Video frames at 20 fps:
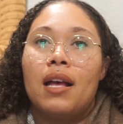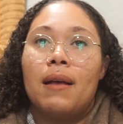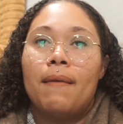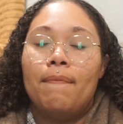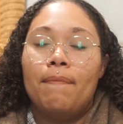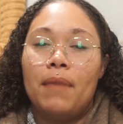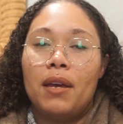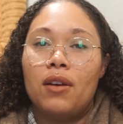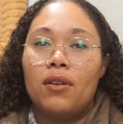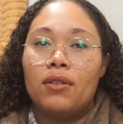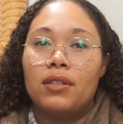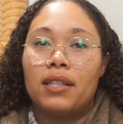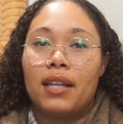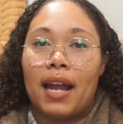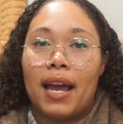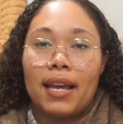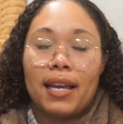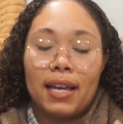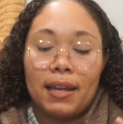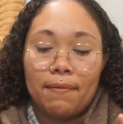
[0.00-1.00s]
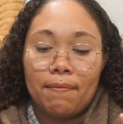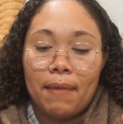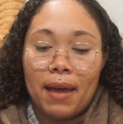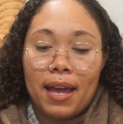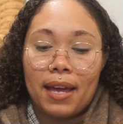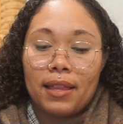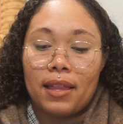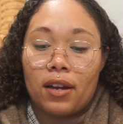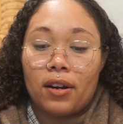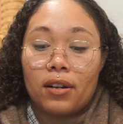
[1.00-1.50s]
meals that I can
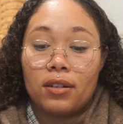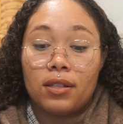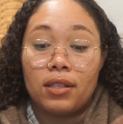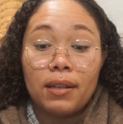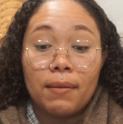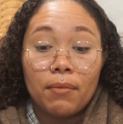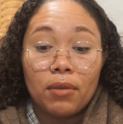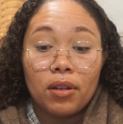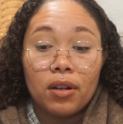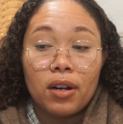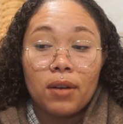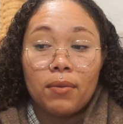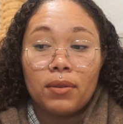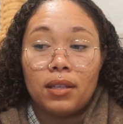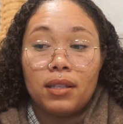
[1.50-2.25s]
make that are similar with